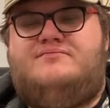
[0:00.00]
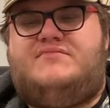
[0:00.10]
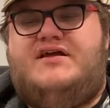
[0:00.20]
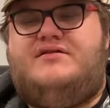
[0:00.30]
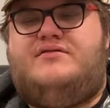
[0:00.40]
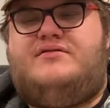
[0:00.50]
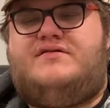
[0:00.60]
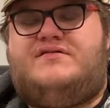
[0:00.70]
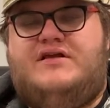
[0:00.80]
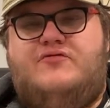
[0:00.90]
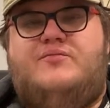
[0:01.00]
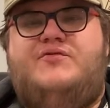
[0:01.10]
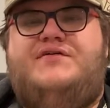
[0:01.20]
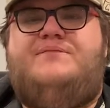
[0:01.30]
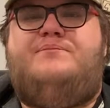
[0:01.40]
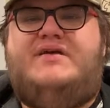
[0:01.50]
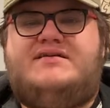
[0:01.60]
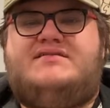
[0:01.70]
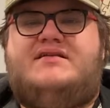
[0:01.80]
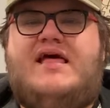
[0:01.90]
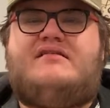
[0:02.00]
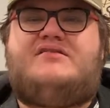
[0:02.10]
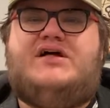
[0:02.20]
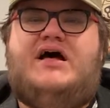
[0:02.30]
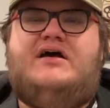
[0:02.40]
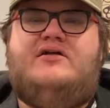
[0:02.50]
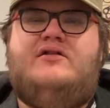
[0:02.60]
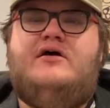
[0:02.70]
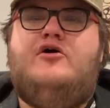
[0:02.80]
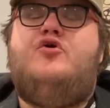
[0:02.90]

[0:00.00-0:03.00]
Then the sequel movie mixed that style